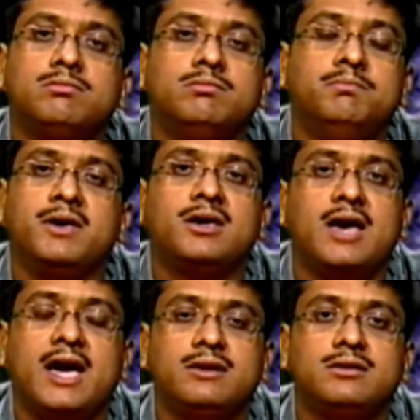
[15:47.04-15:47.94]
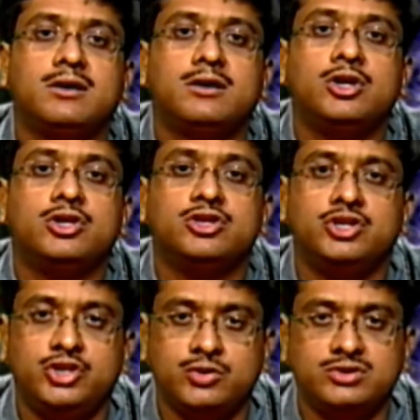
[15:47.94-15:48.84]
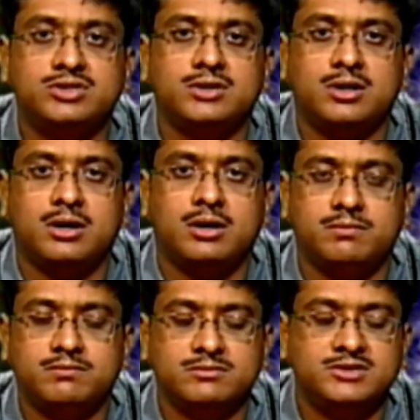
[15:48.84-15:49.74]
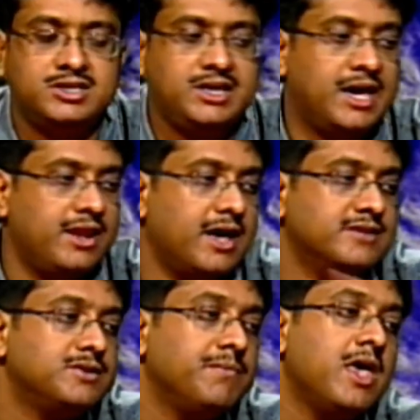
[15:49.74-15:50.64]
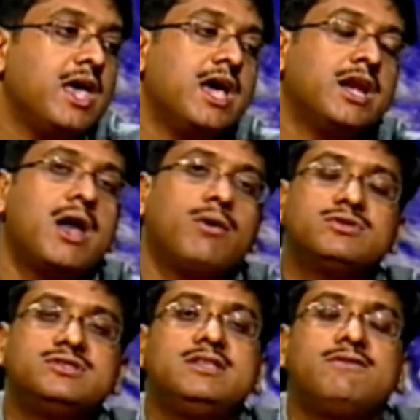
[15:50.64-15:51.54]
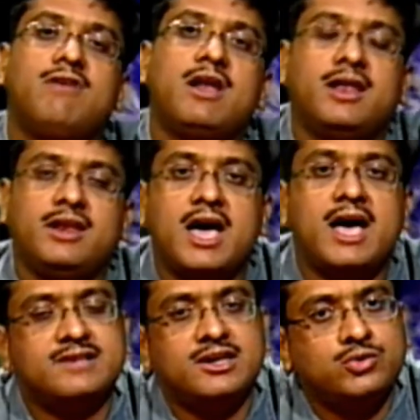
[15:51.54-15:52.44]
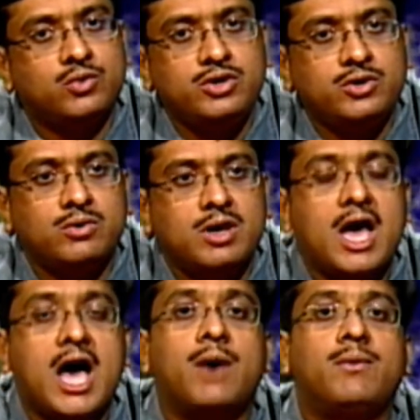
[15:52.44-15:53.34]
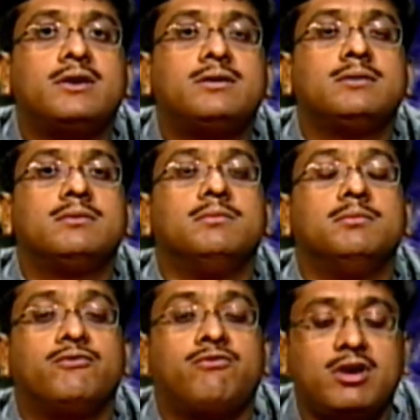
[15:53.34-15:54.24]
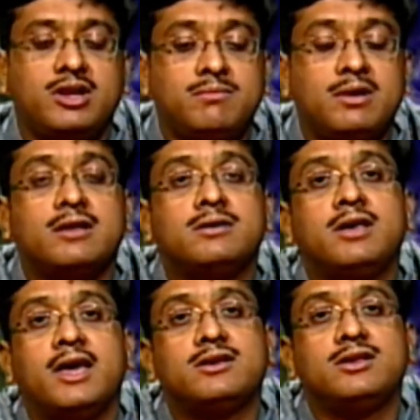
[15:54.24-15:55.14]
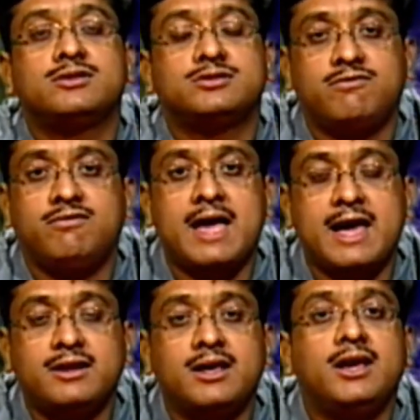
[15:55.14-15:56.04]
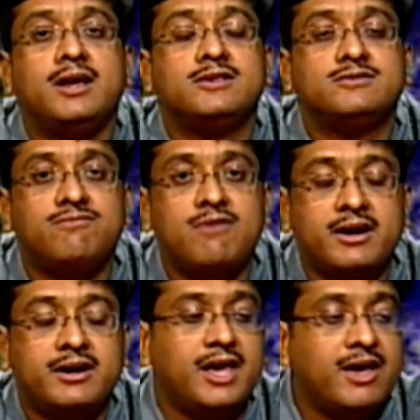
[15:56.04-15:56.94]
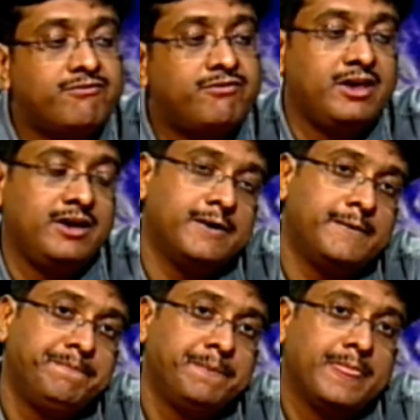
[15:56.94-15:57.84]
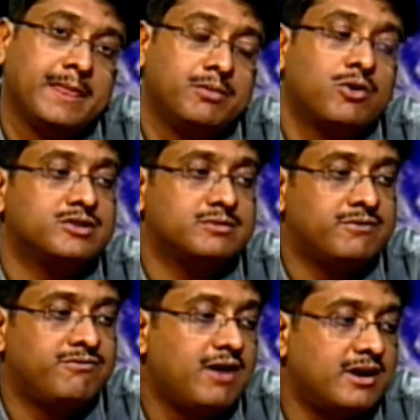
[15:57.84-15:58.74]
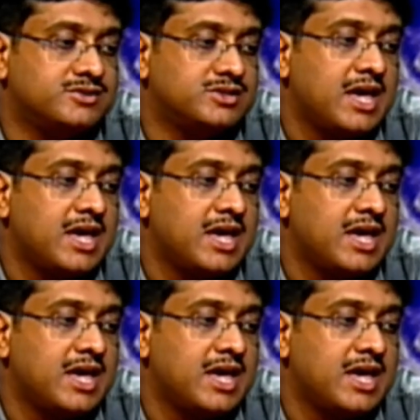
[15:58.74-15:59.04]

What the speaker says: big and the huge city areas. Now you see the flood area. As I told you, our 40 million hectares of land, it is flooded every year because of the floods,